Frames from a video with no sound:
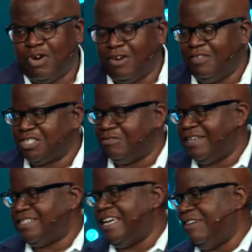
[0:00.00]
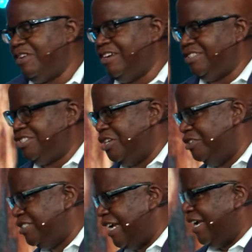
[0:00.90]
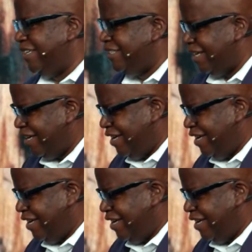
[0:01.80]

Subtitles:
part of this great staff here at the church, and